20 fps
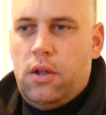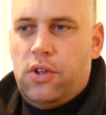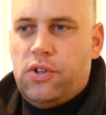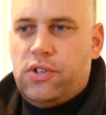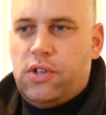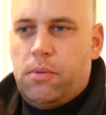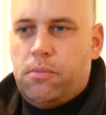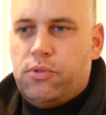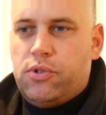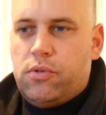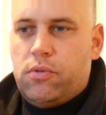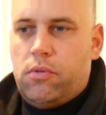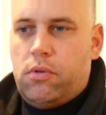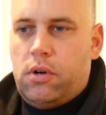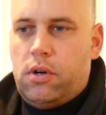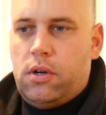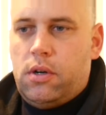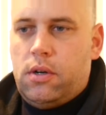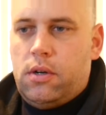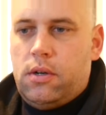Some
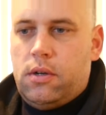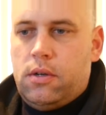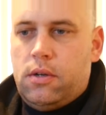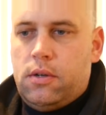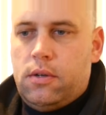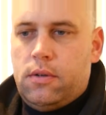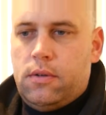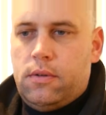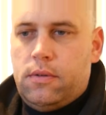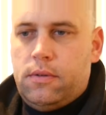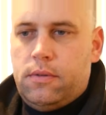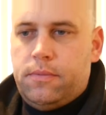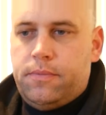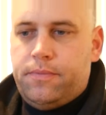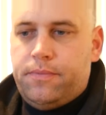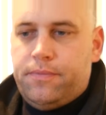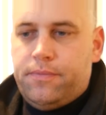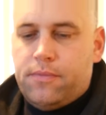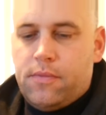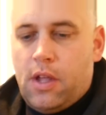sort.
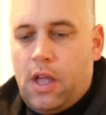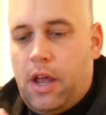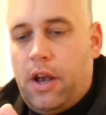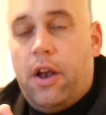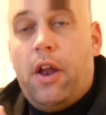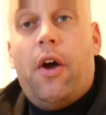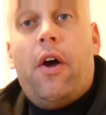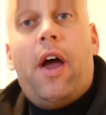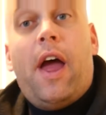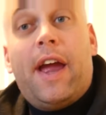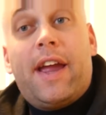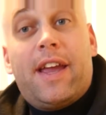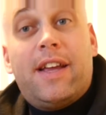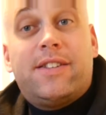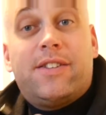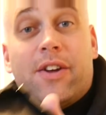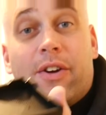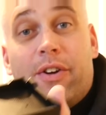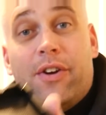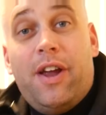I don't know. I
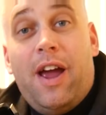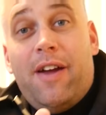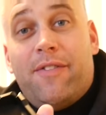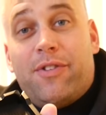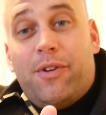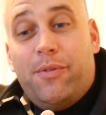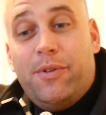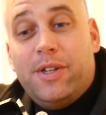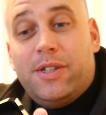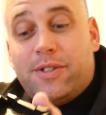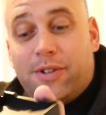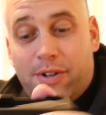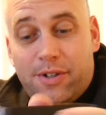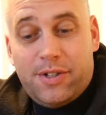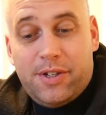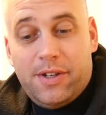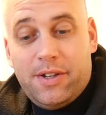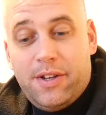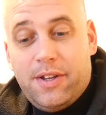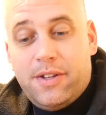guess I'm gonna have to
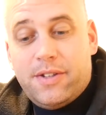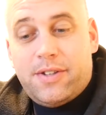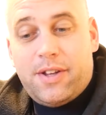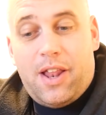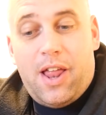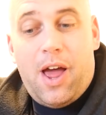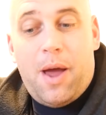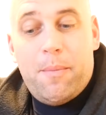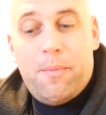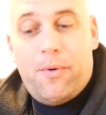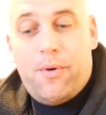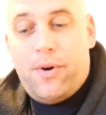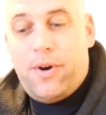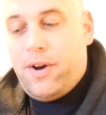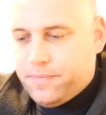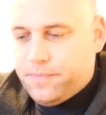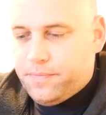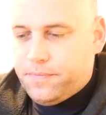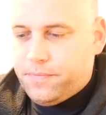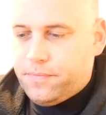research into this a lot more.